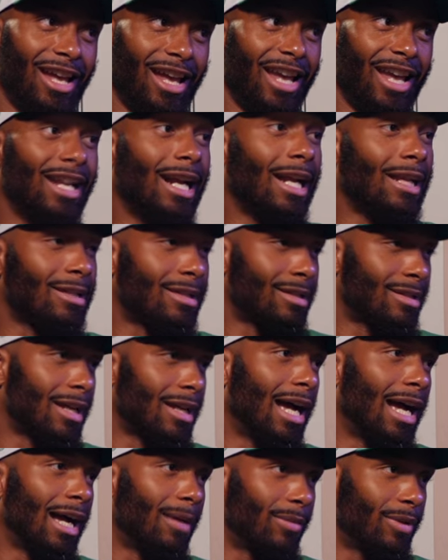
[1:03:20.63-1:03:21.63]
And I
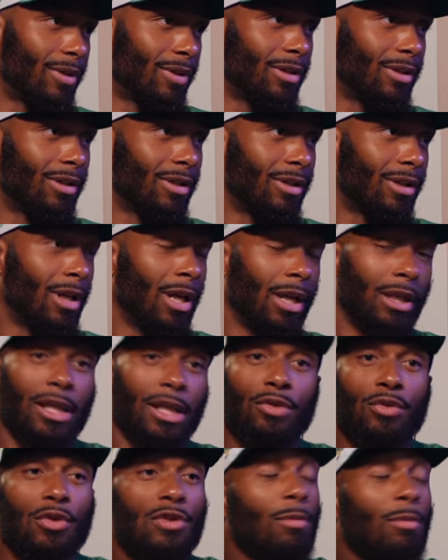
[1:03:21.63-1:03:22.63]
stopped.
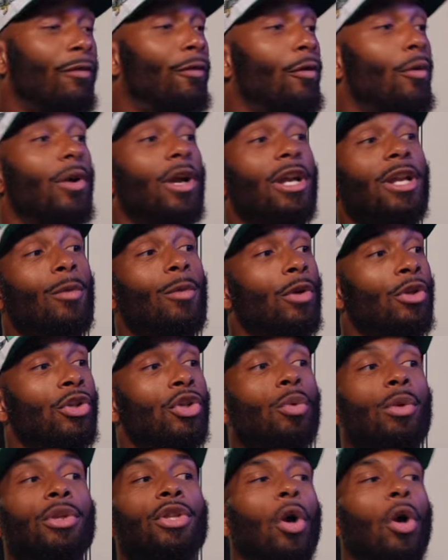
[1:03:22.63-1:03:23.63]
This was before anyone
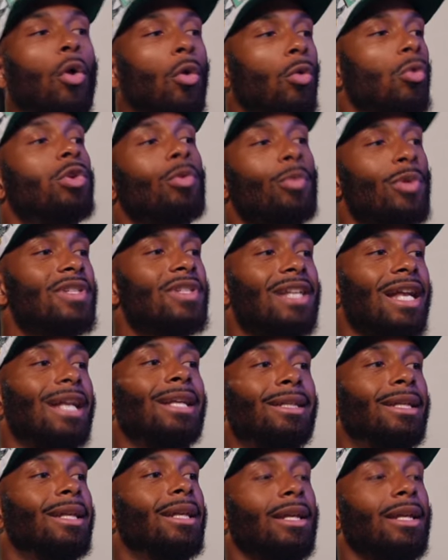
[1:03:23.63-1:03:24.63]
do it. The only reason I
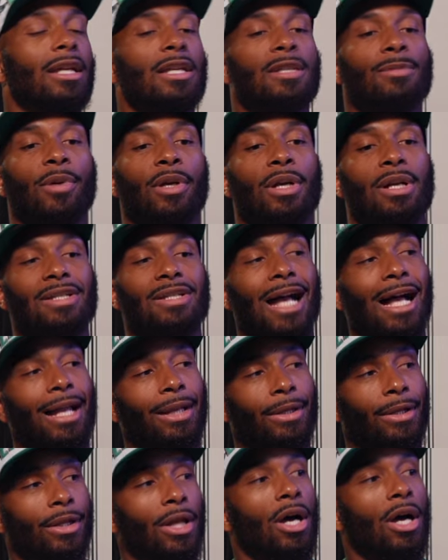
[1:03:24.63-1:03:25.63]
did it is because I
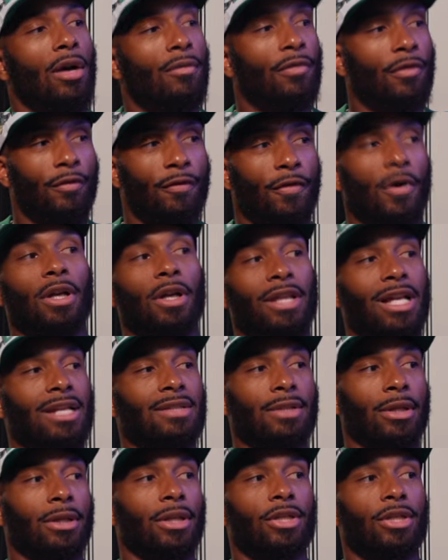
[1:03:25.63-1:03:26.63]
love Fuck That's
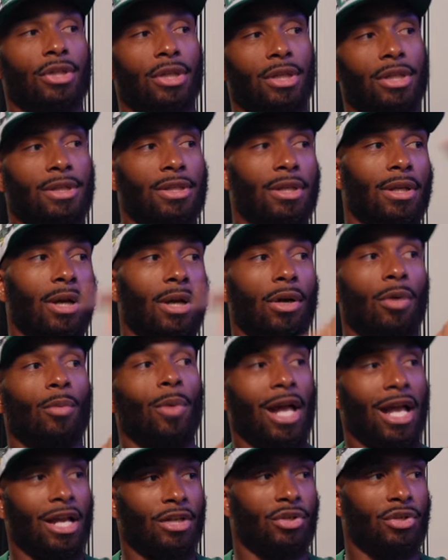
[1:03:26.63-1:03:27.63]
Delicious uh, yeah. Uh,
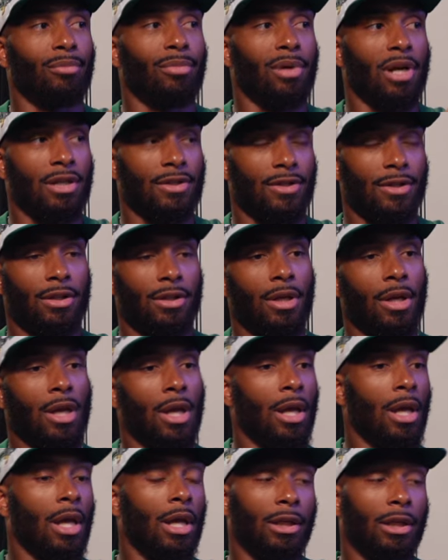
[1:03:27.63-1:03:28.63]
with Action Bronson.
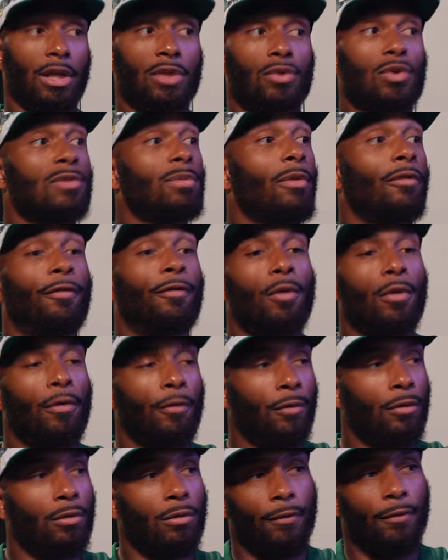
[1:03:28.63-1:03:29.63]
Yeah. This was before
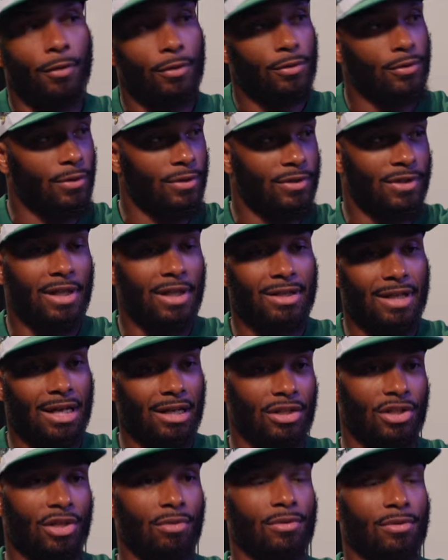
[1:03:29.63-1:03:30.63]
food reviews on TikTok
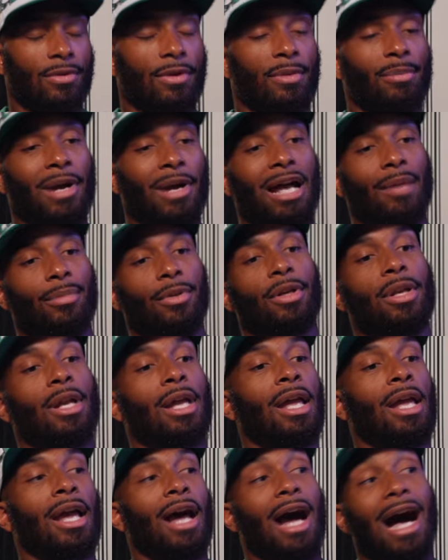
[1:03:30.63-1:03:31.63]
and shit was really popping.
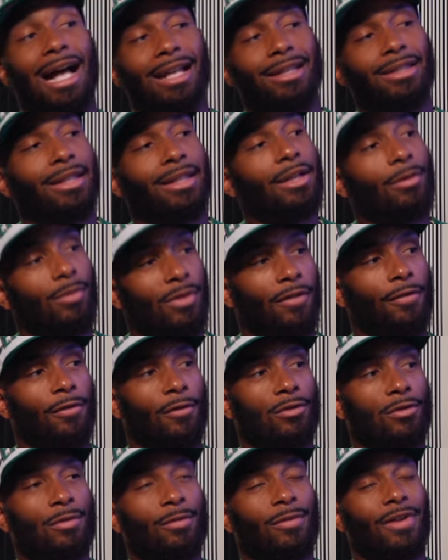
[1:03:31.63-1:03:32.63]
I did it when I
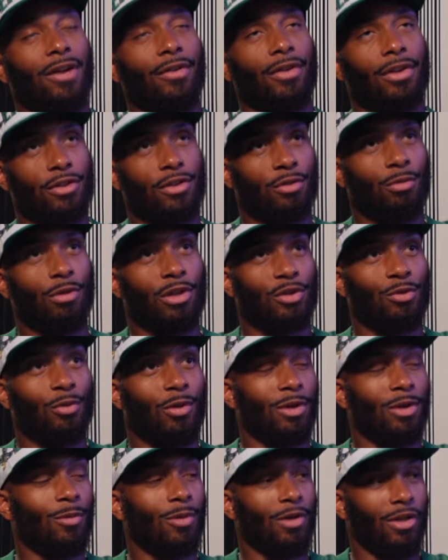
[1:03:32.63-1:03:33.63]
first moved out here in
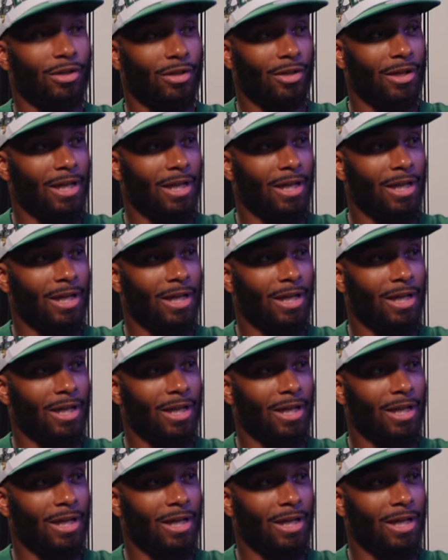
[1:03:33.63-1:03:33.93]
2021.